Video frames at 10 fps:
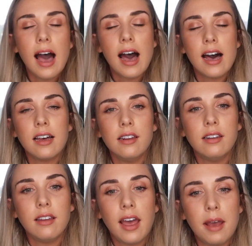
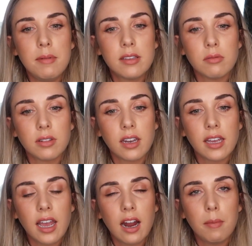and it's something that
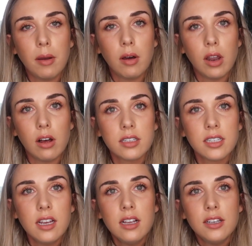I care about a
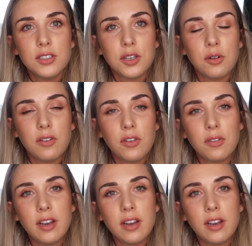lot. So if you